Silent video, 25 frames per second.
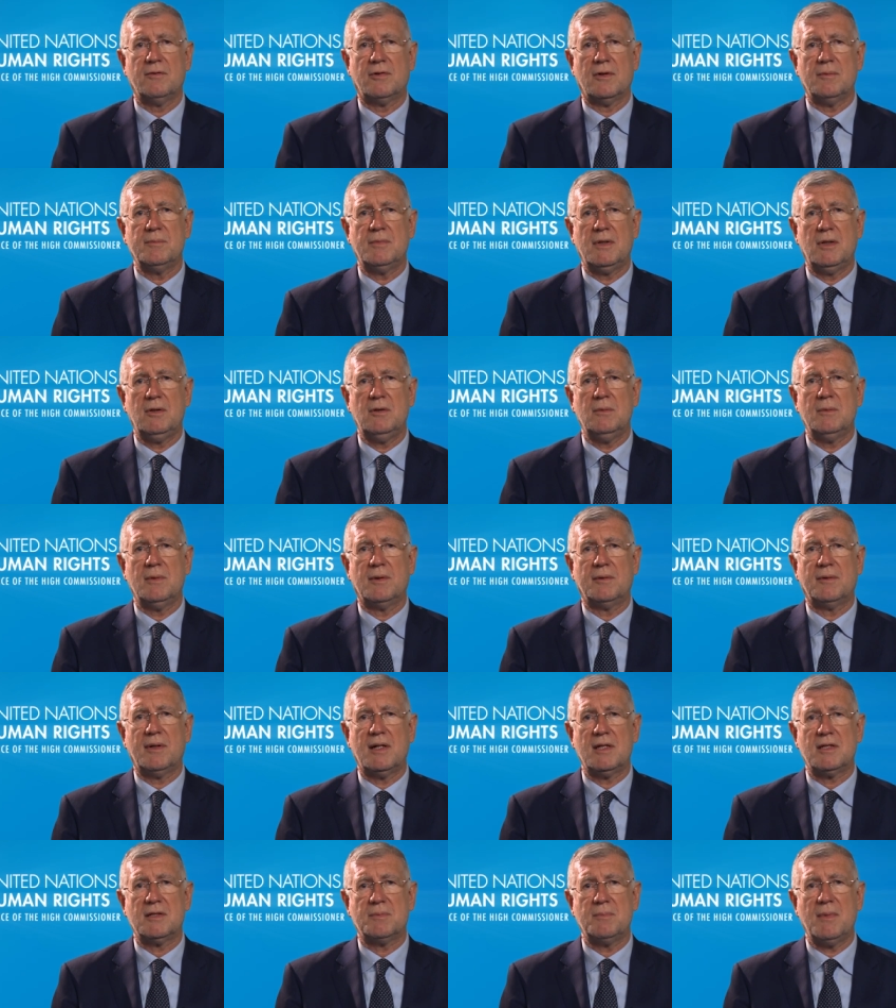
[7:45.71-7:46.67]
from the human
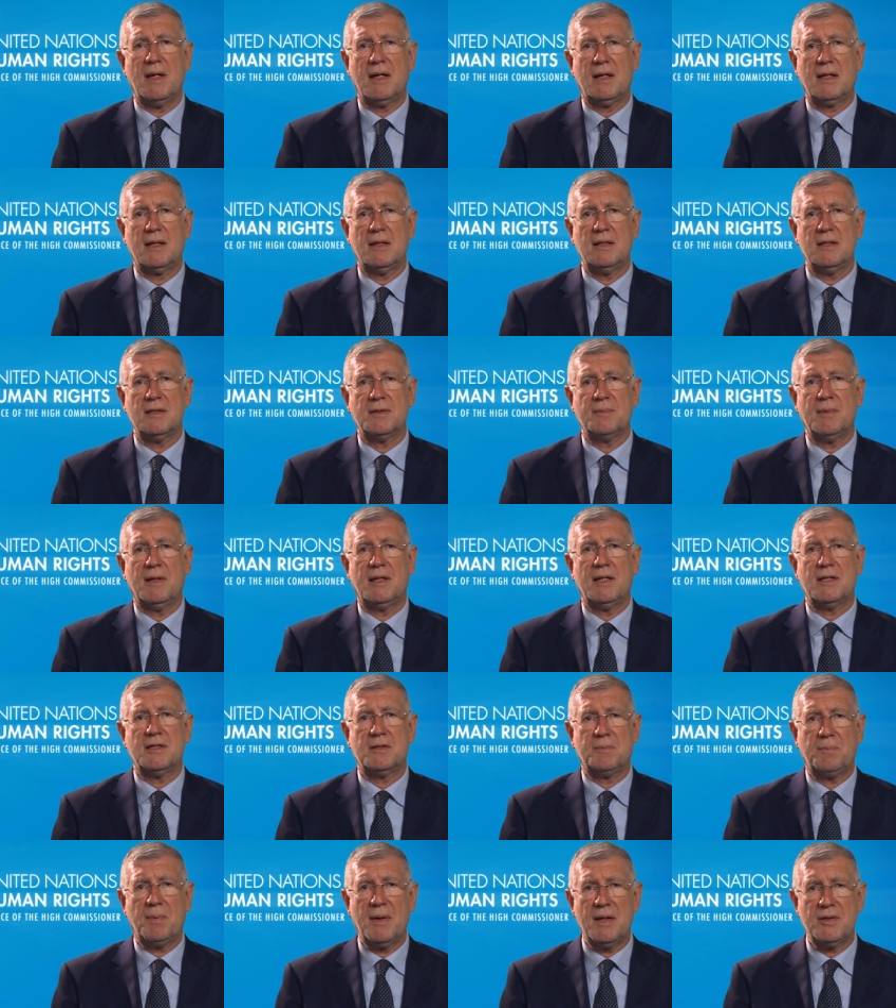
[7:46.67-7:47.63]
rights mechanism and
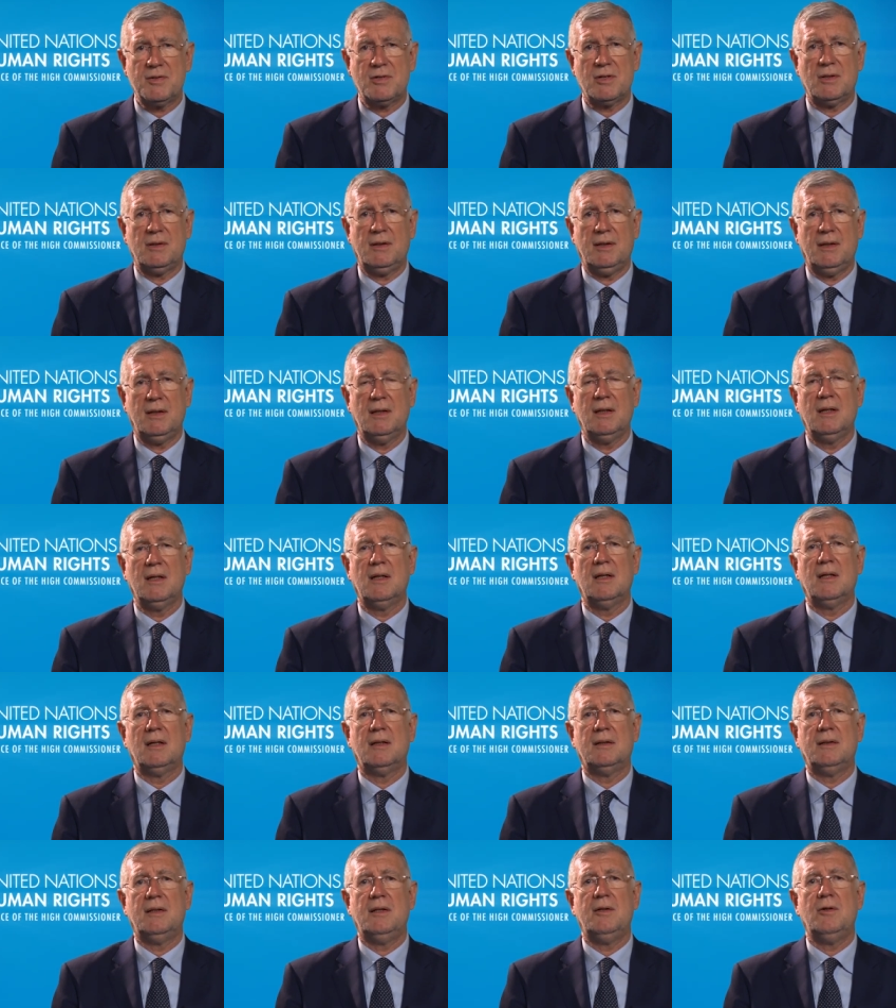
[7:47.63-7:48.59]
especially
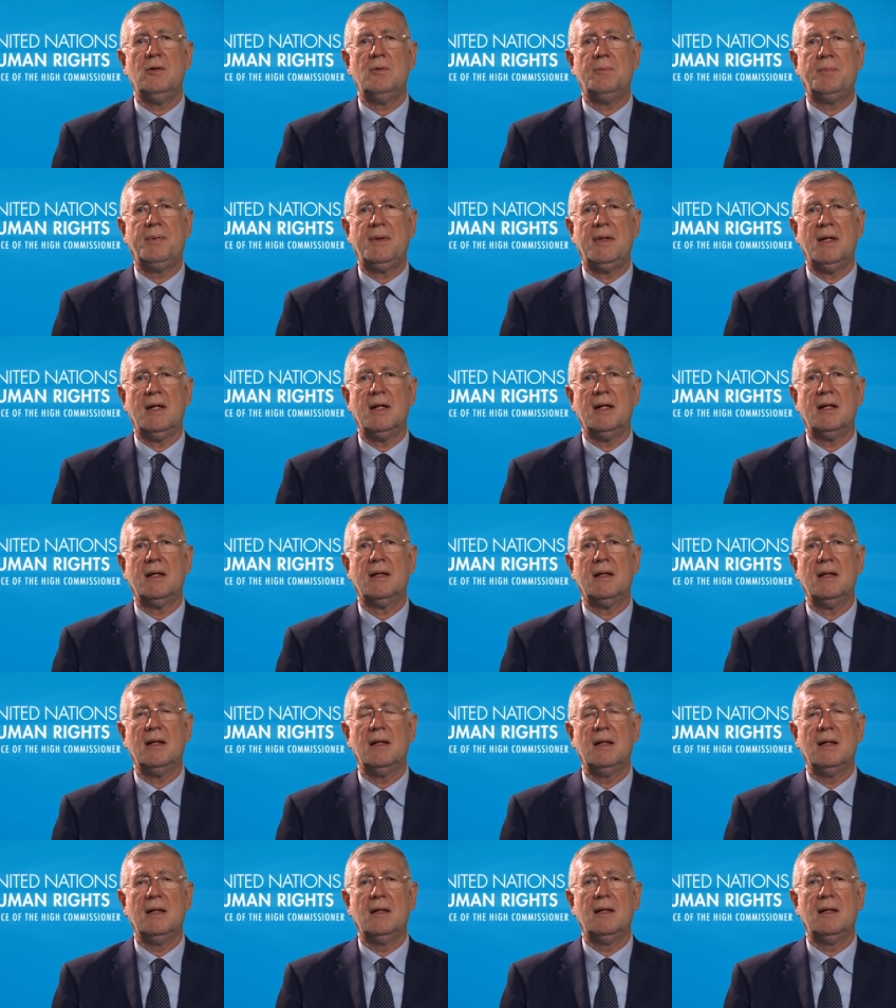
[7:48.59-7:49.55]
the UPR,